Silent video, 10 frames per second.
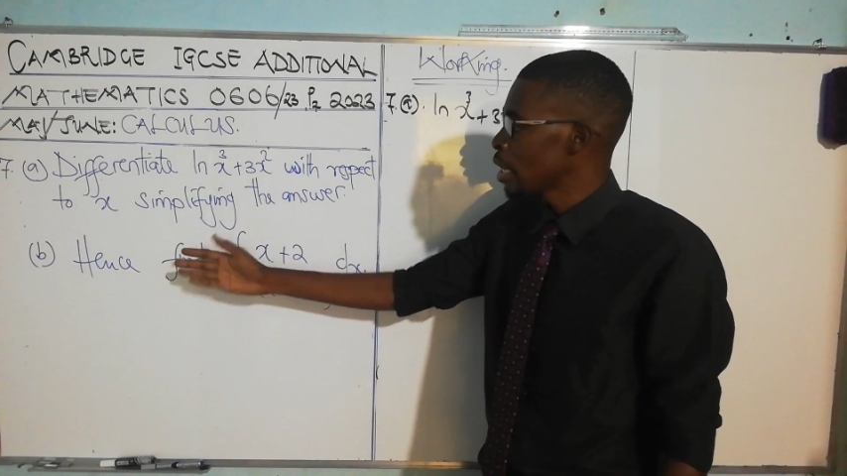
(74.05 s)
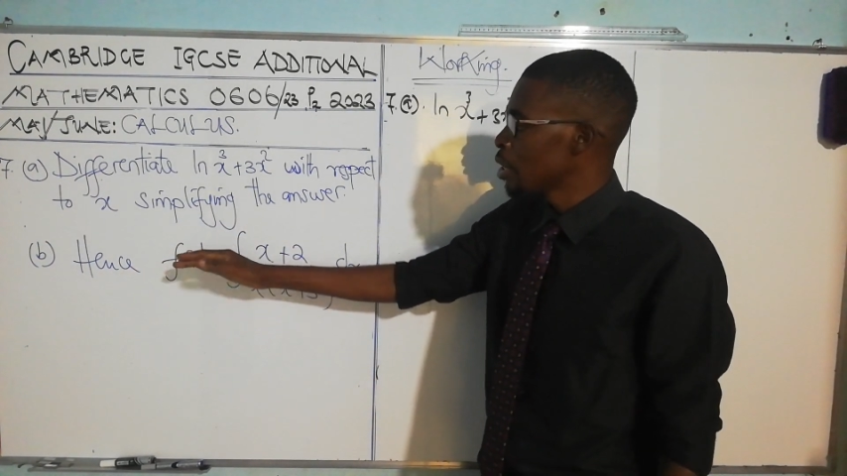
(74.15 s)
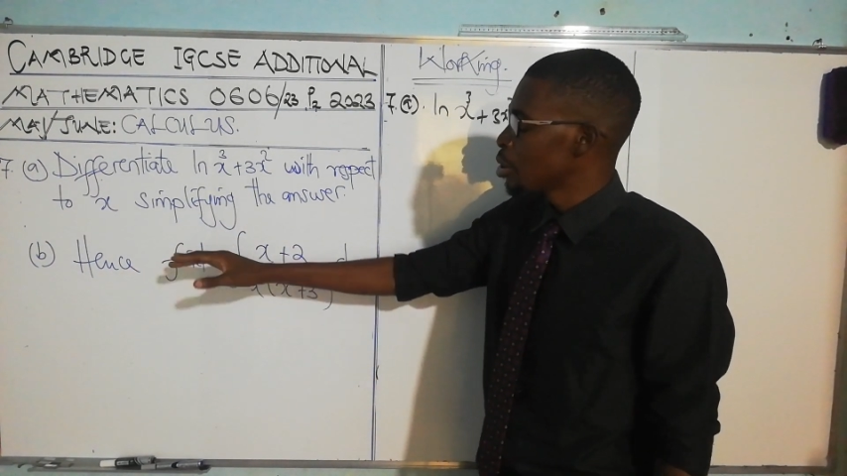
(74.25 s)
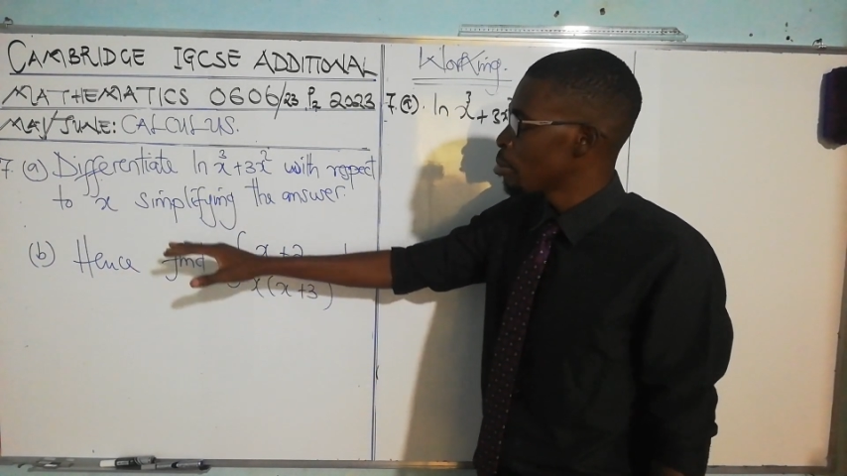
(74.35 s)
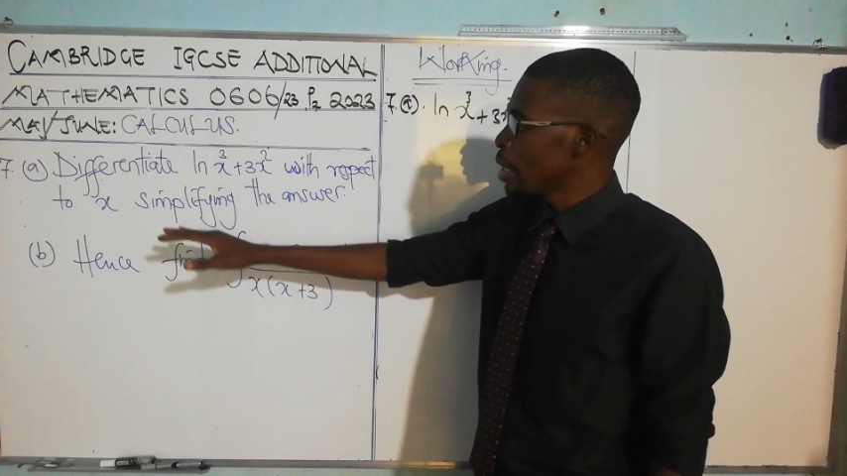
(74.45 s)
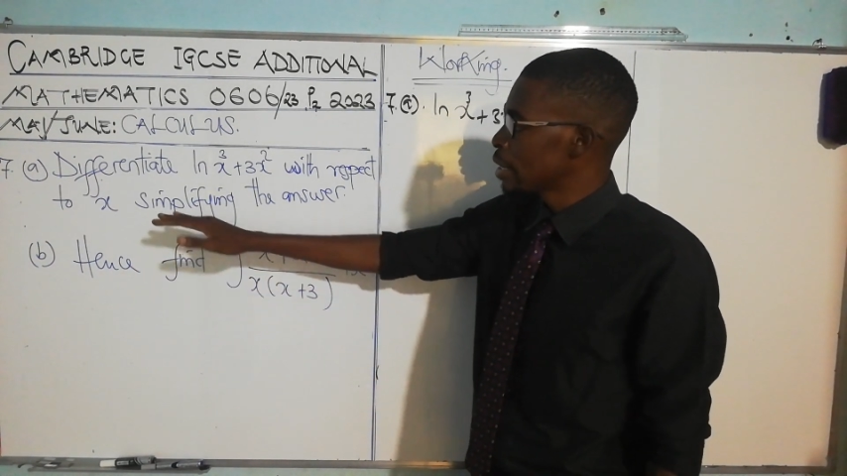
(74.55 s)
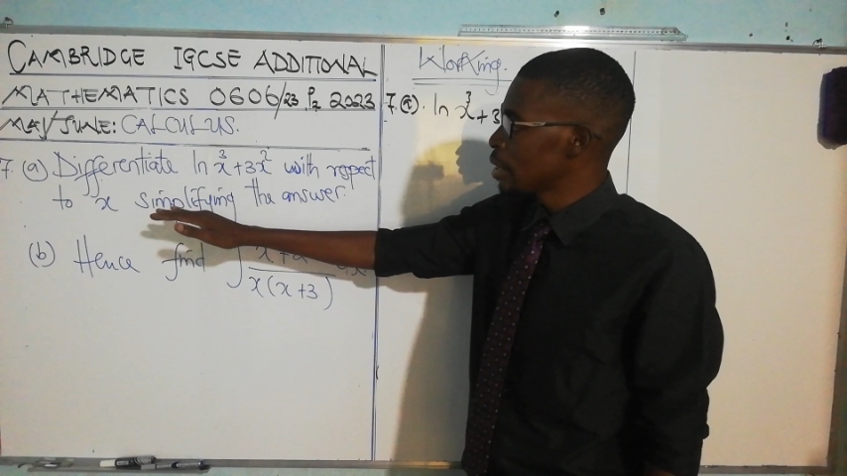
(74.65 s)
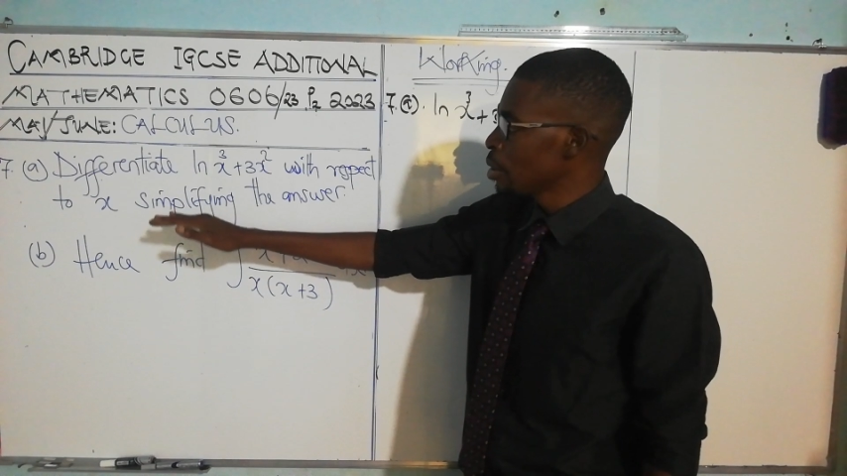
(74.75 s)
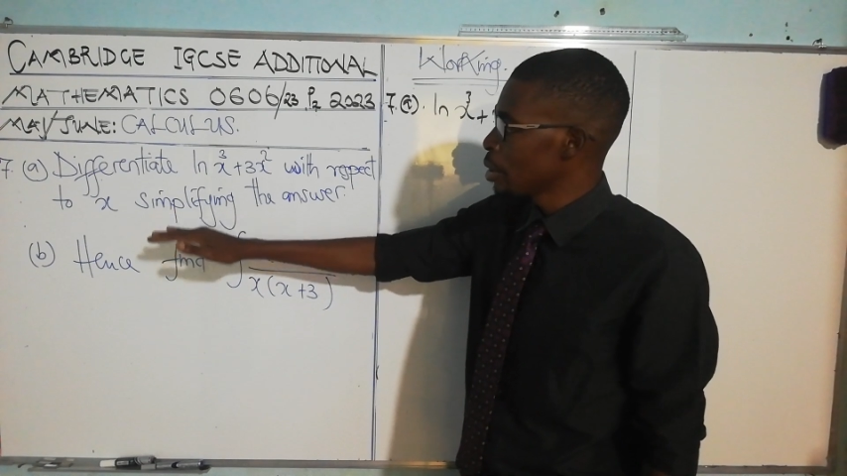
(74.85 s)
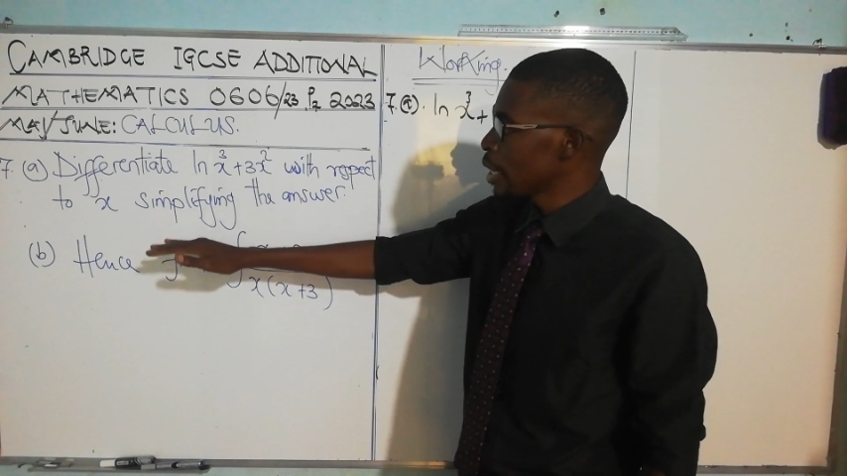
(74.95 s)
you must
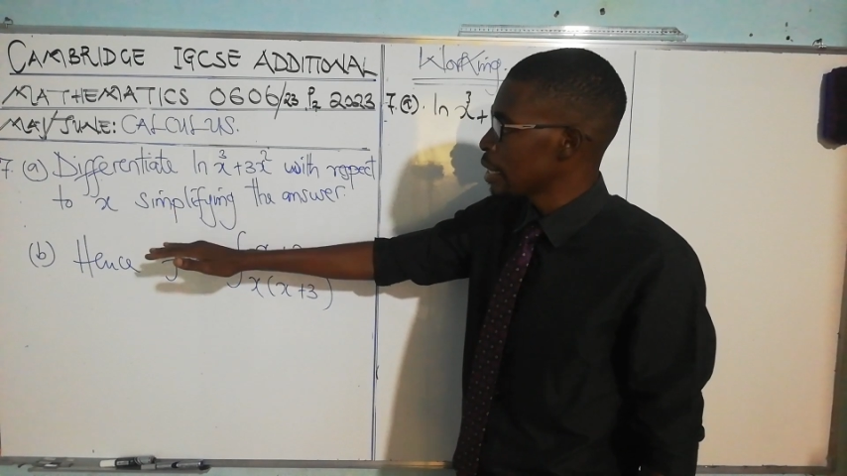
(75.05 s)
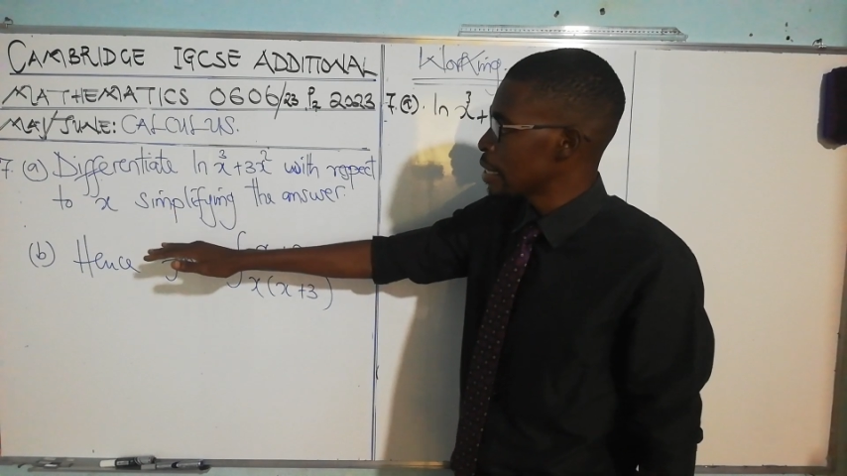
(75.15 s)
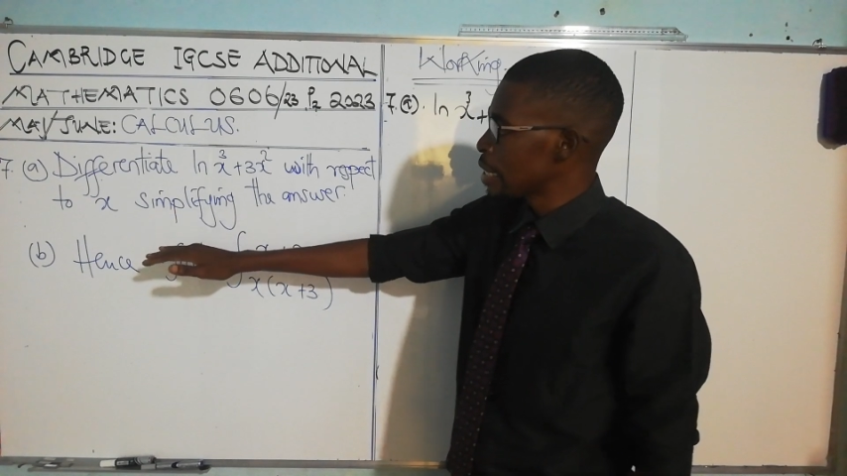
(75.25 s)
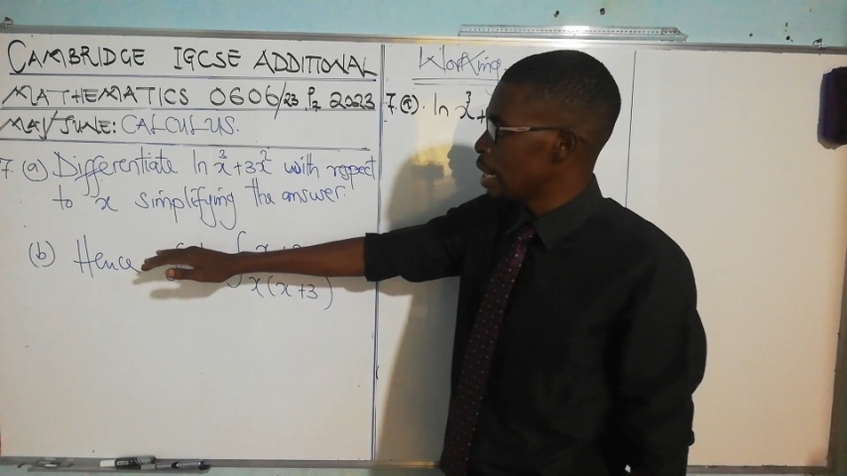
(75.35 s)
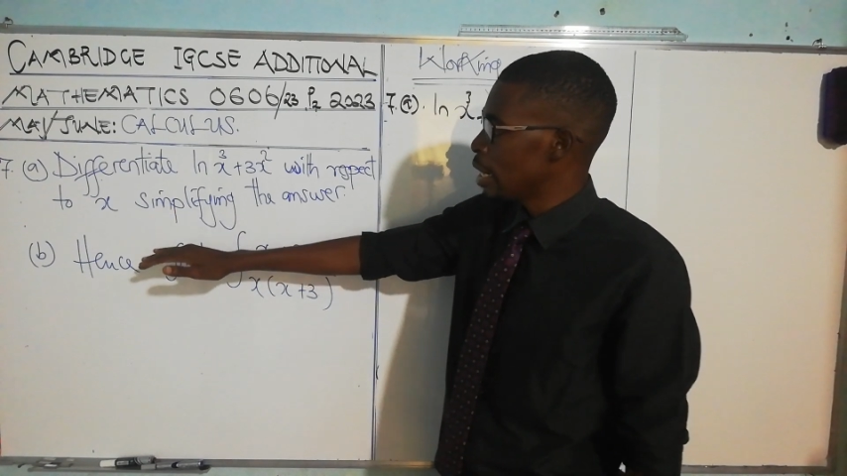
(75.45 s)
know that